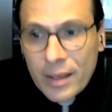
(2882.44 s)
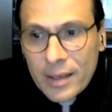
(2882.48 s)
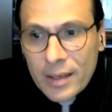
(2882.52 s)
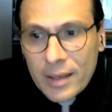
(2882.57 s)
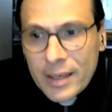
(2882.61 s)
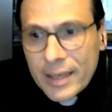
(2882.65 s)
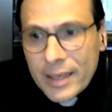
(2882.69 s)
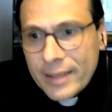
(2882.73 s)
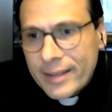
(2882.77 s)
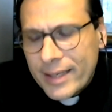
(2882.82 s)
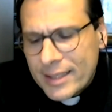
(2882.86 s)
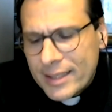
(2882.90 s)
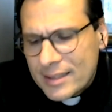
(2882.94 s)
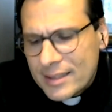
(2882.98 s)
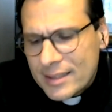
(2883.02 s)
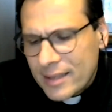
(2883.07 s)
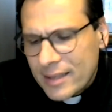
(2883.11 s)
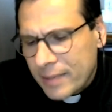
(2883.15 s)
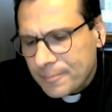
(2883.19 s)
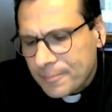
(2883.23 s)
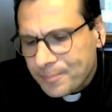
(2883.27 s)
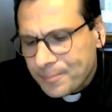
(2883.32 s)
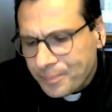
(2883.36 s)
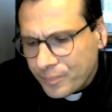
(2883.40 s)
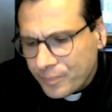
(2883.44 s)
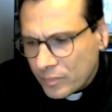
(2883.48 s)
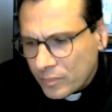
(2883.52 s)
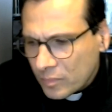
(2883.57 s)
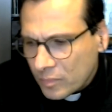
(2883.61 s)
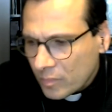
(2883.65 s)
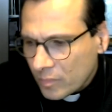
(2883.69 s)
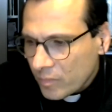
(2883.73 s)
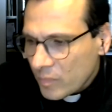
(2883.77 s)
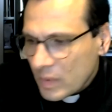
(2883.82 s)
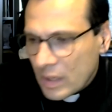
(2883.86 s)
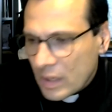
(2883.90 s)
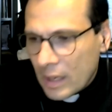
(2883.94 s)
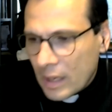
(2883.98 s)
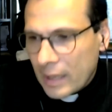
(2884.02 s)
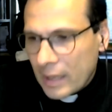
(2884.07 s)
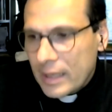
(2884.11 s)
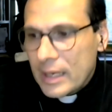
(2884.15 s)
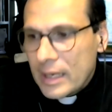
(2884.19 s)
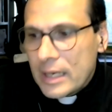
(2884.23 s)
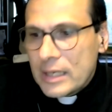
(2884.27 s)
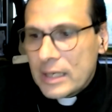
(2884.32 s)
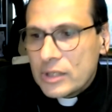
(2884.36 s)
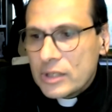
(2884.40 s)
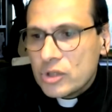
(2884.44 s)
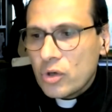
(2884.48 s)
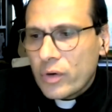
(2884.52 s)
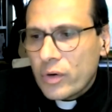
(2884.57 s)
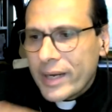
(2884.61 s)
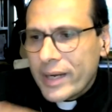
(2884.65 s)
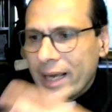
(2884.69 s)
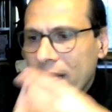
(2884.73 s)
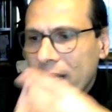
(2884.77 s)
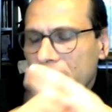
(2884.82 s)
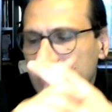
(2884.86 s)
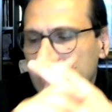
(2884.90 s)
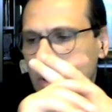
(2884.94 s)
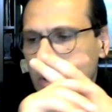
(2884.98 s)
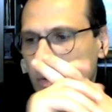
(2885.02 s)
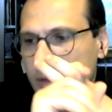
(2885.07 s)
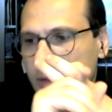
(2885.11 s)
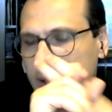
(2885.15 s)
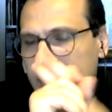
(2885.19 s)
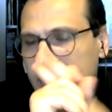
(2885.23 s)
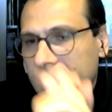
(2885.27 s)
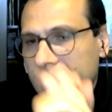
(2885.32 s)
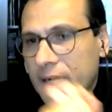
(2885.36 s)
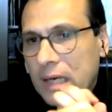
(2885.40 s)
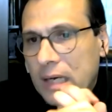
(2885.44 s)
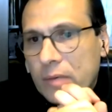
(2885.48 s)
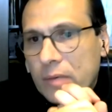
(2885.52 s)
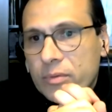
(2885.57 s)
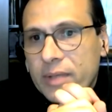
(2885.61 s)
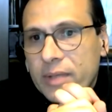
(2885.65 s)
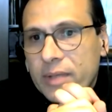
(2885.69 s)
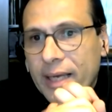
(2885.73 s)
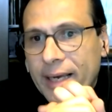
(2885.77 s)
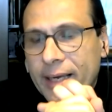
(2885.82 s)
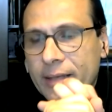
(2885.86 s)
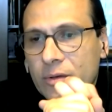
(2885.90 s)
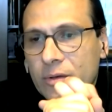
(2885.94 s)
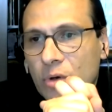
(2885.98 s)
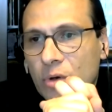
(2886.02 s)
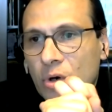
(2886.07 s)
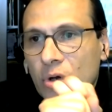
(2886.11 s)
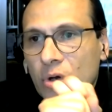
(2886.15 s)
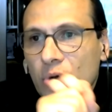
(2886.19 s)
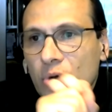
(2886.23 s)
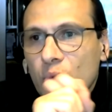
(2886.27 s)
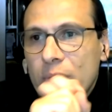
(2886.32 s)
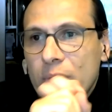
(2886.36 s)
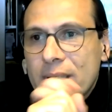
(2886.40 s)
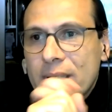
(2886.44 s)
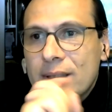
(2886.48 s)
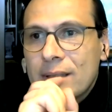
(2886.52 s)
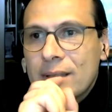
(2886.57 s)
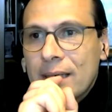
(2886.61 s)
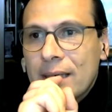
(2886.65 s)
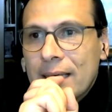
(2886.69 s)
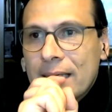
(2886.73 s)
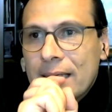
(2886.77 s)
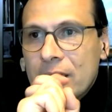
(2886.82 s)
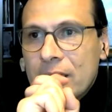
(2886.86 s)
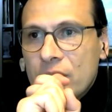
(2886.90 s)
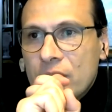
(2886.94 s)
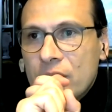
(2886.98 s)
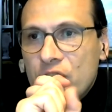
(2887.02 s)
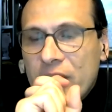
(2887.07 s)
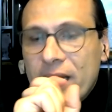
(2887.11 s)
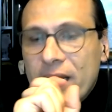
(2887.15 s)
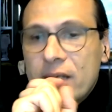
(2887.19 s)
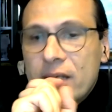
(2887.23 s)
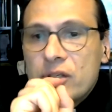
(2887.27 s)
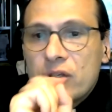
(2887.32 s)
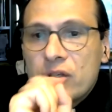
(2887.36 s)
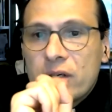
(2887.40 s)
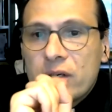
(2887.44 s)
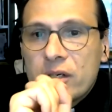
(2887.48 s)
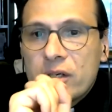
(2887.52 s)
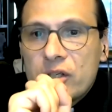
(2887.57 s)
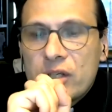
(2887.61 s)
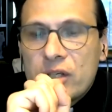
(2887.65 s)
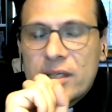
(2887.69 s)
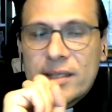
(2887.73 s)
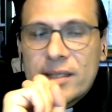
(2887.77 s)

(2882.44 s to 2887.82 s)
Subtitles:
It takes time. So reality on the ground, and always challenge Christian